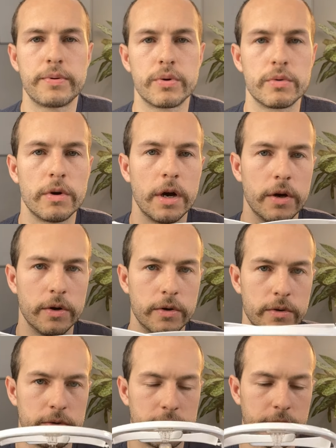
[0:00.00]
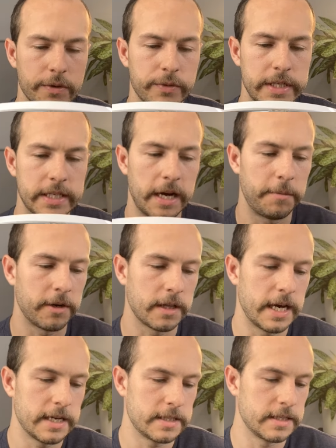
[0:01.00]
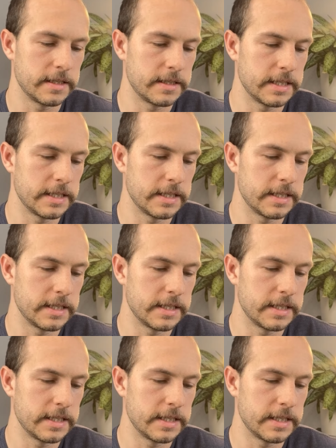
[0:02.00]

pro to the retimer glasses